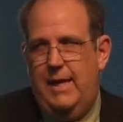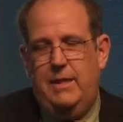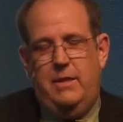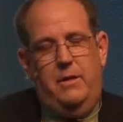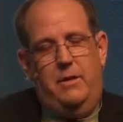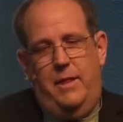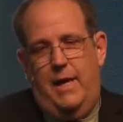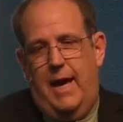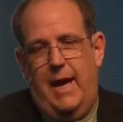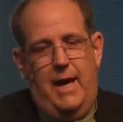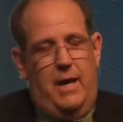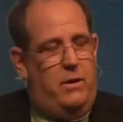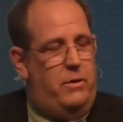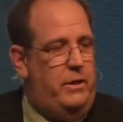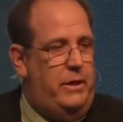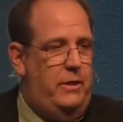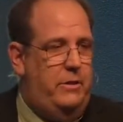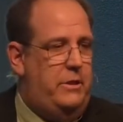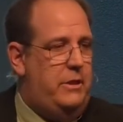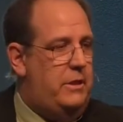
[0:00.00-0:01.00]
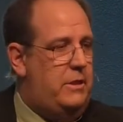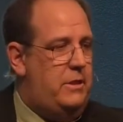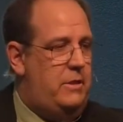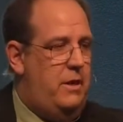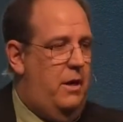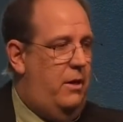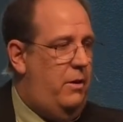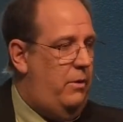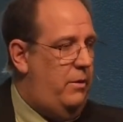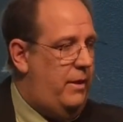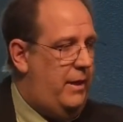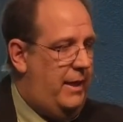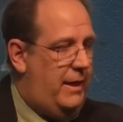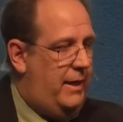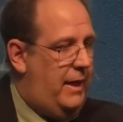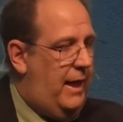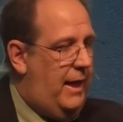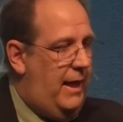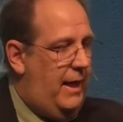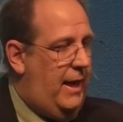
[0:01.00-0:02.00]
Either that, or you just know
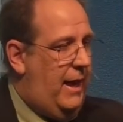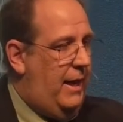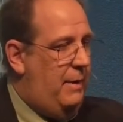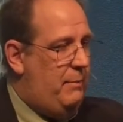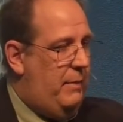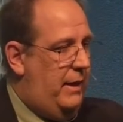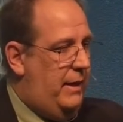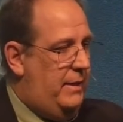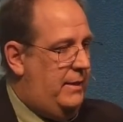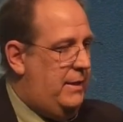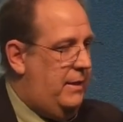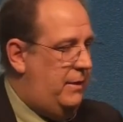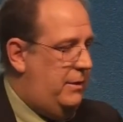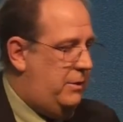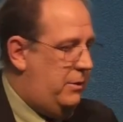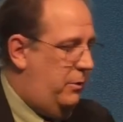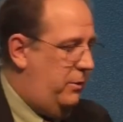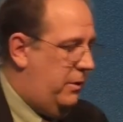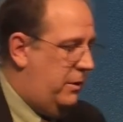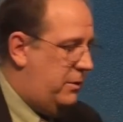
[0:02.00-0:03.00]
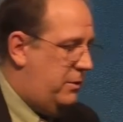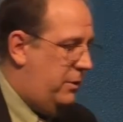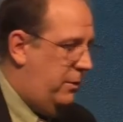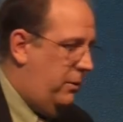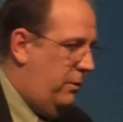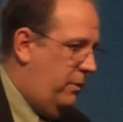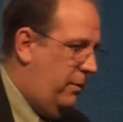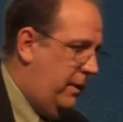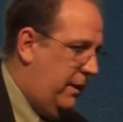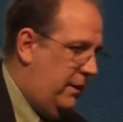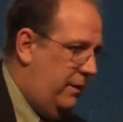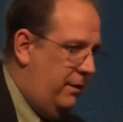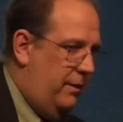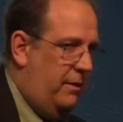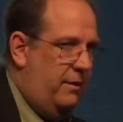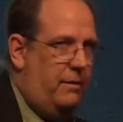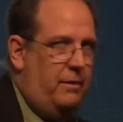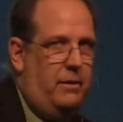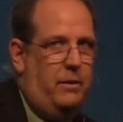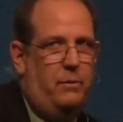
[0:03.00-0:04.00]
that, hey, I might tell a joke or two
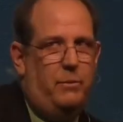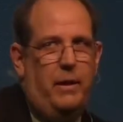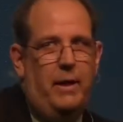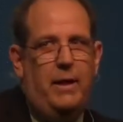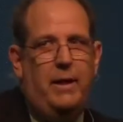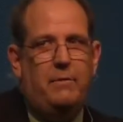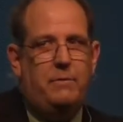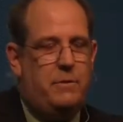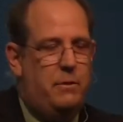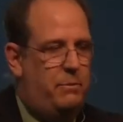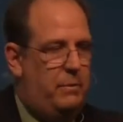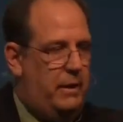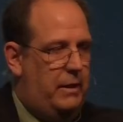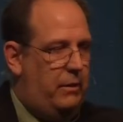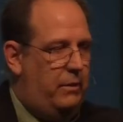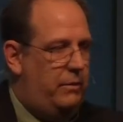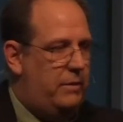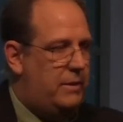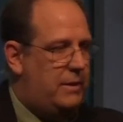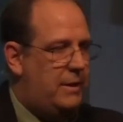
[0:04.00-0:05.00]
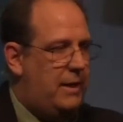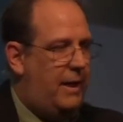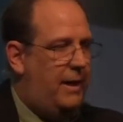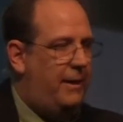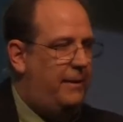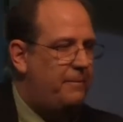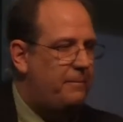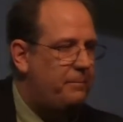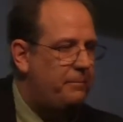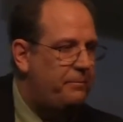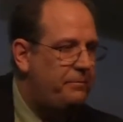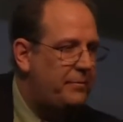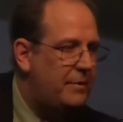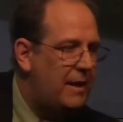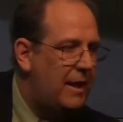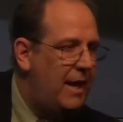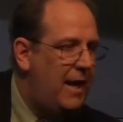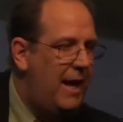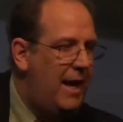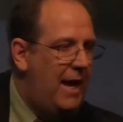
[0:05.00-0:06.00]
and you might have something new to say.
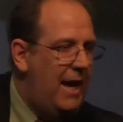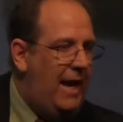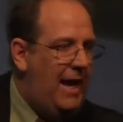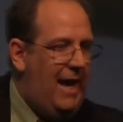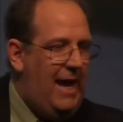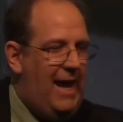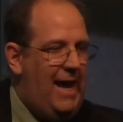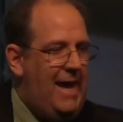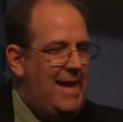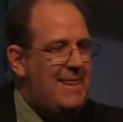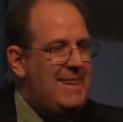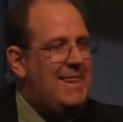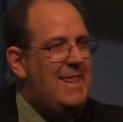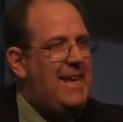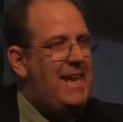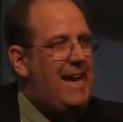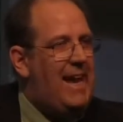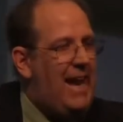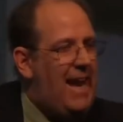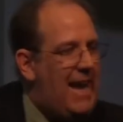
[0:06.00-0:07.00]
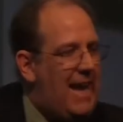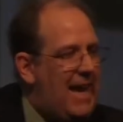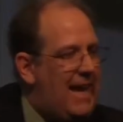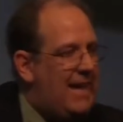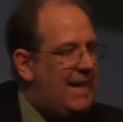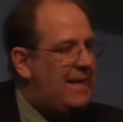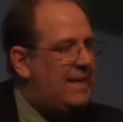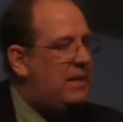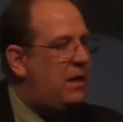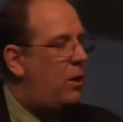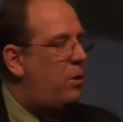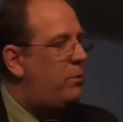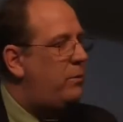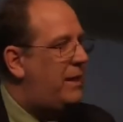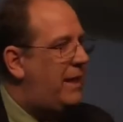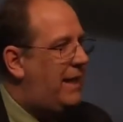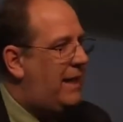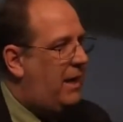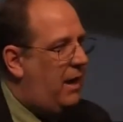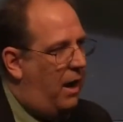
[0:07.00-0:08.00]
In the end,
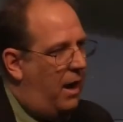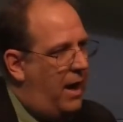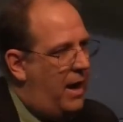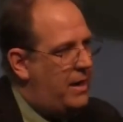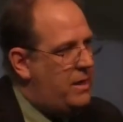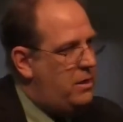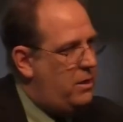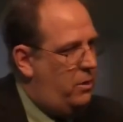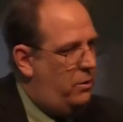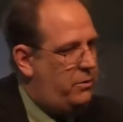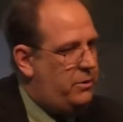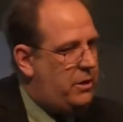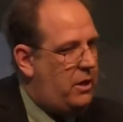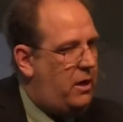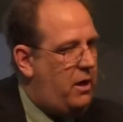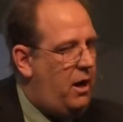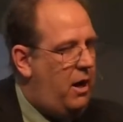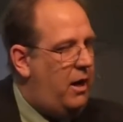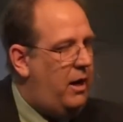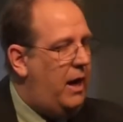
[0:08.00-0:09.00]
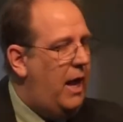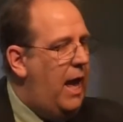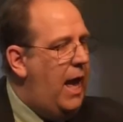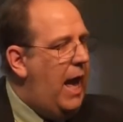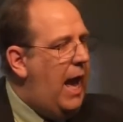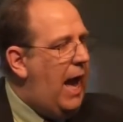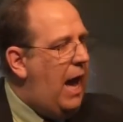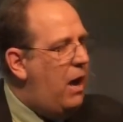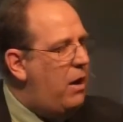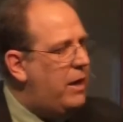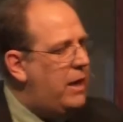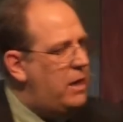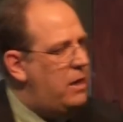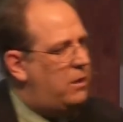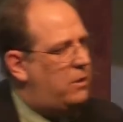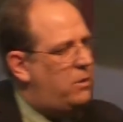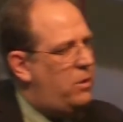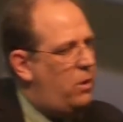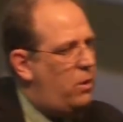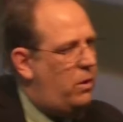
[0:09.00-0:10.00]
only God knows our heart. How can
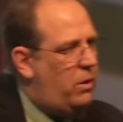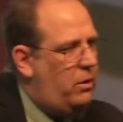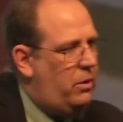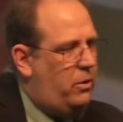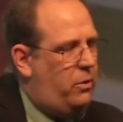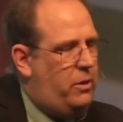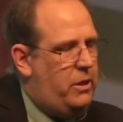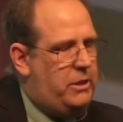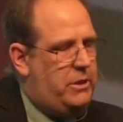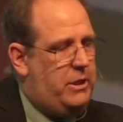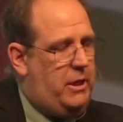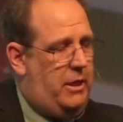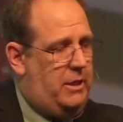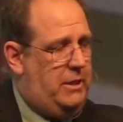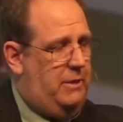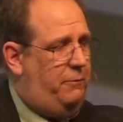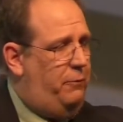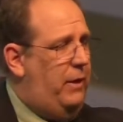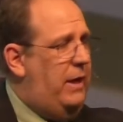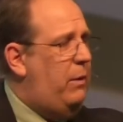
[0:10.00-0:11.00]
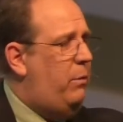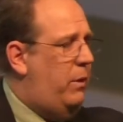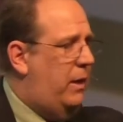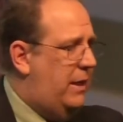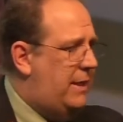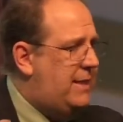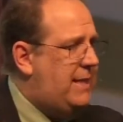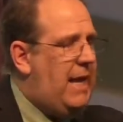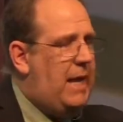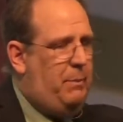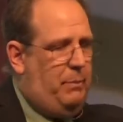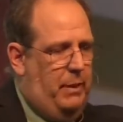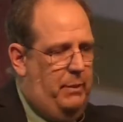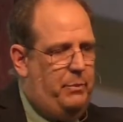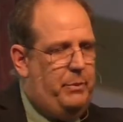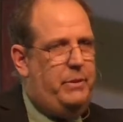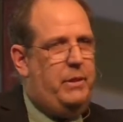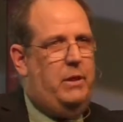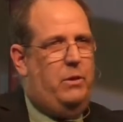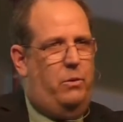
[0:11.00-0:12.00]
a local court judge, if we were to take
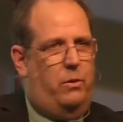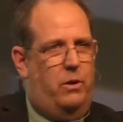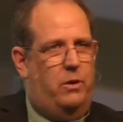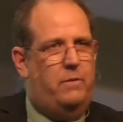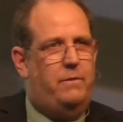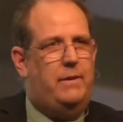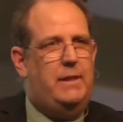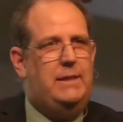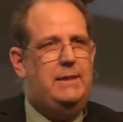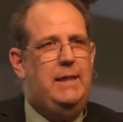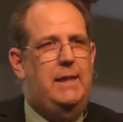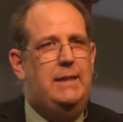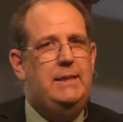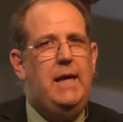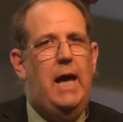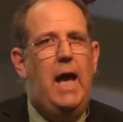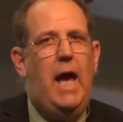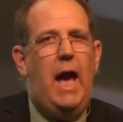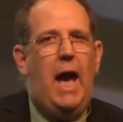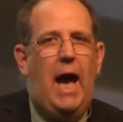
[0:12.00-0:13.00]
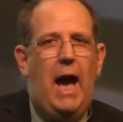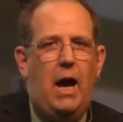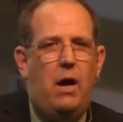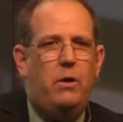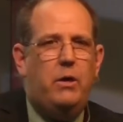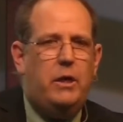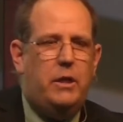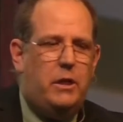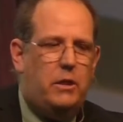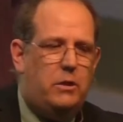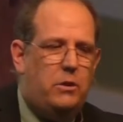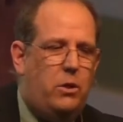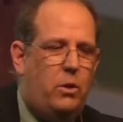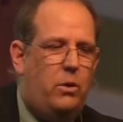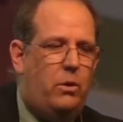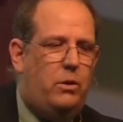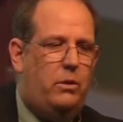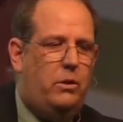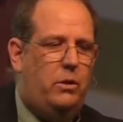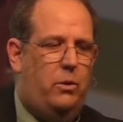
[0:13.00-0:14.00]
people to court over these things, how could a
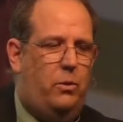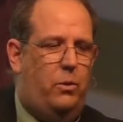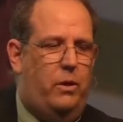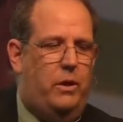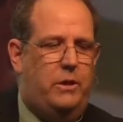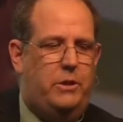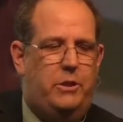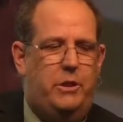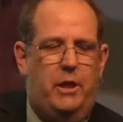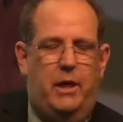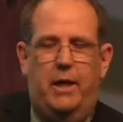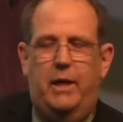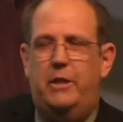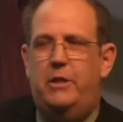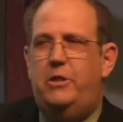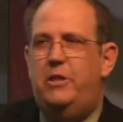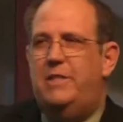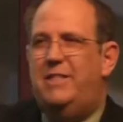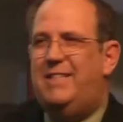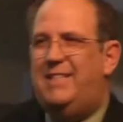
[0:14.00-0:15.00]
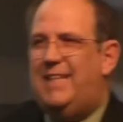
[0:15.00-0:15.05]
local court judge